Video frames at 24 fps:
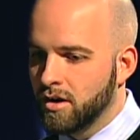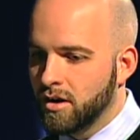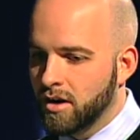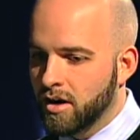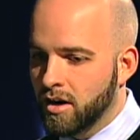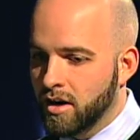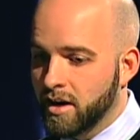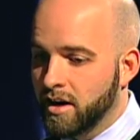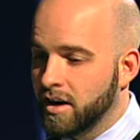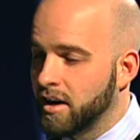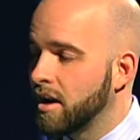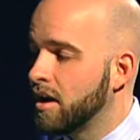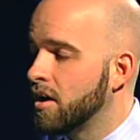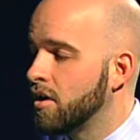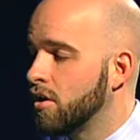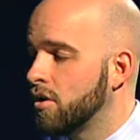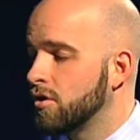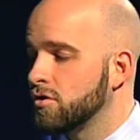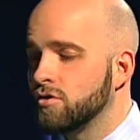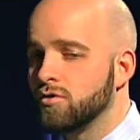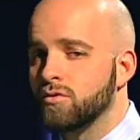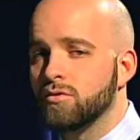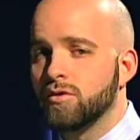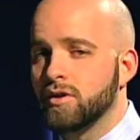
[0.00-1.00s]
uh, and, and, all
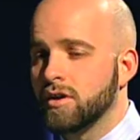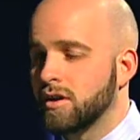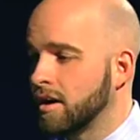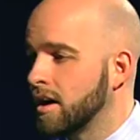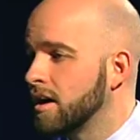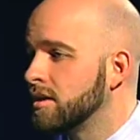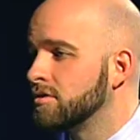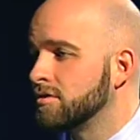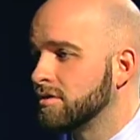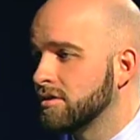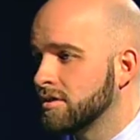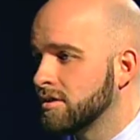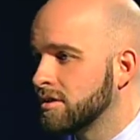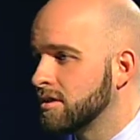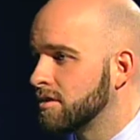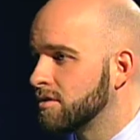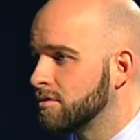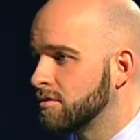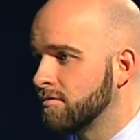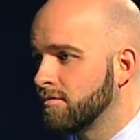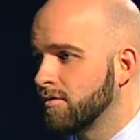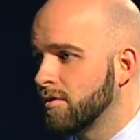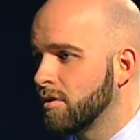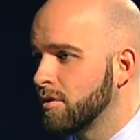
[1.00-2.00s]
youth agencies
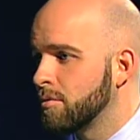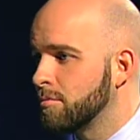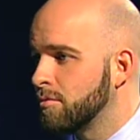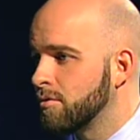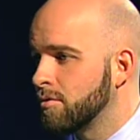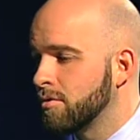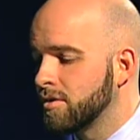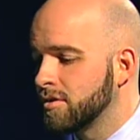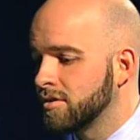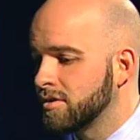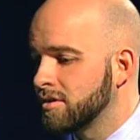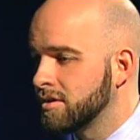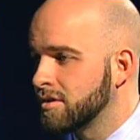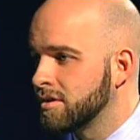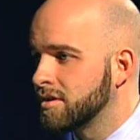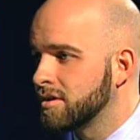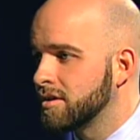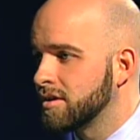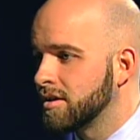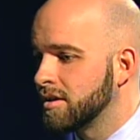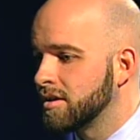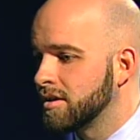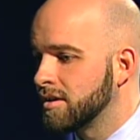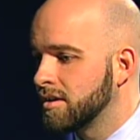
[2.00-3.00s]
are very important to the
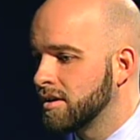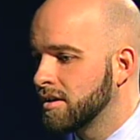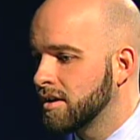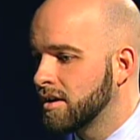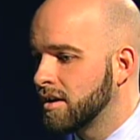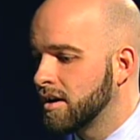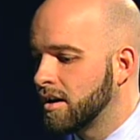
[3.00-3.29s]
city.